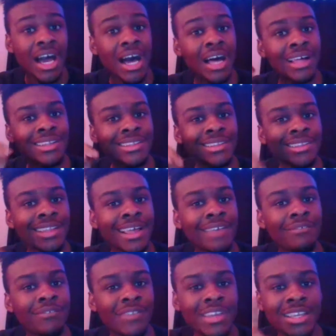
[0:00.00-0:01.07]

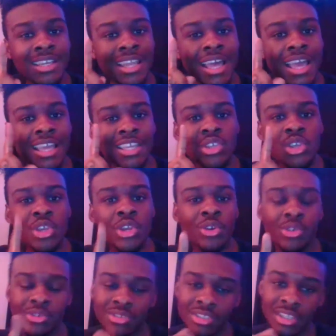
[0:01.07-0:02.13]
11
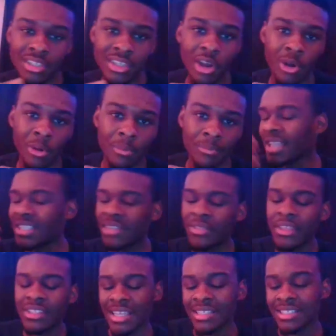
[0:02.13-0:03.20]
years ago. And to
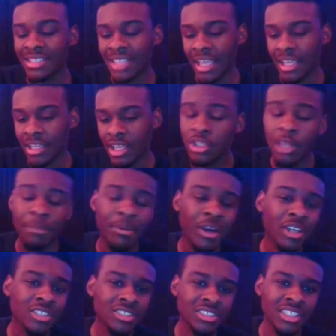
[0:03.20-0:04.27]
this I say, to the
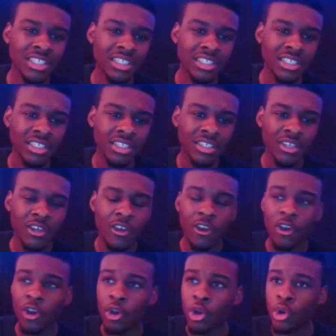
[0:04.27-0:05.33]
person
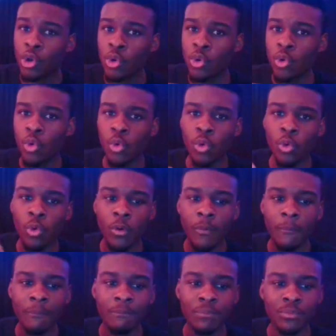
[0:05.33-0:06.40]
who
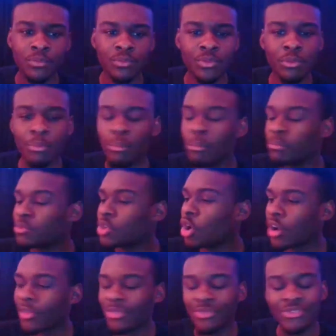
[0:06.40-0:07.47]

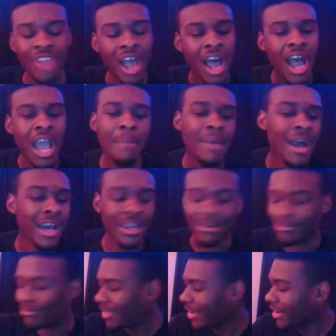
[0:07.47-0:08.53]
took time out
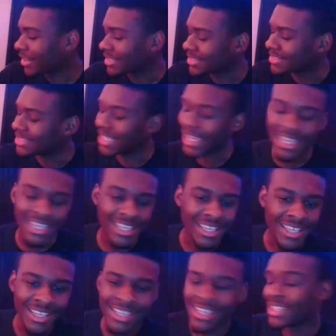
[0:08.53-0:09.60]
of their
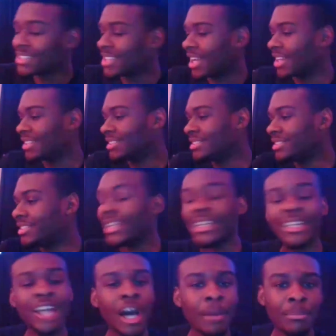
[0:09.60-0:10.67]
day to
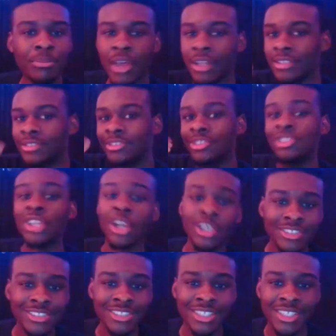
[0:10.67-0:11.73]
dig up the
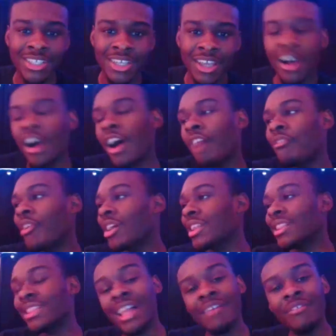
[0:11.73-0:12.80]
dirt of
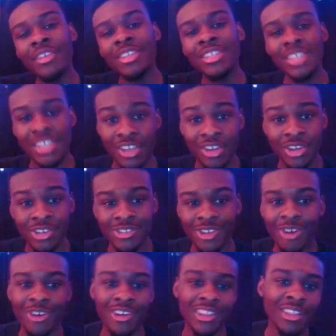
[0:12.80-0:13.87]
11 years
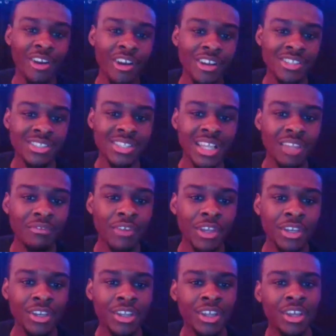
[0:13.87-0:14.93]
on Lars
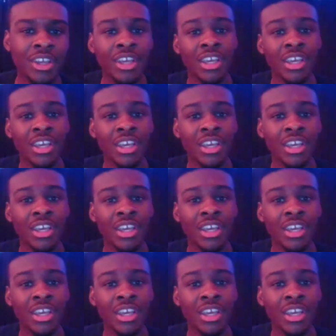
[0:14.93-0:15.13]
Sullivan,